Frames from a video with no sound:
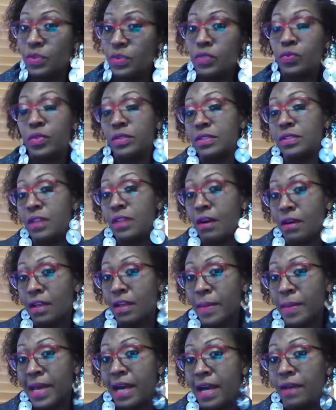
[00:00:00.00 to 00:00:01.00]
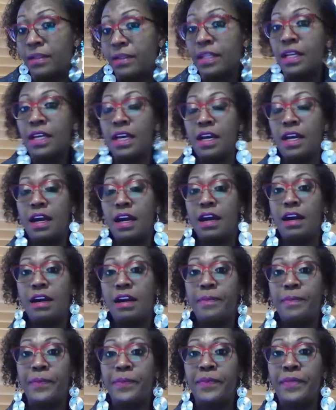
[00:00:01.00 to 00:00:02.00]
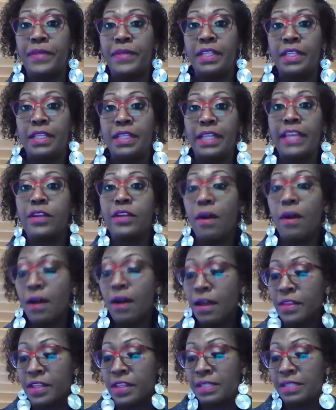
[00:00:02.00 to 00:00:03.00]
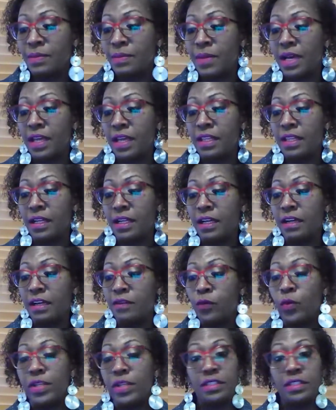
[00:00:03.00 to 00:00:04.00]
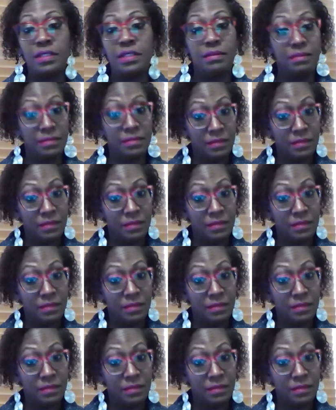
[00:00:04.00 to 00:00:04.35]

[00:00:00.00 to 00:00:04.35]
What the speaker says: which we'll talk about later on this month, of which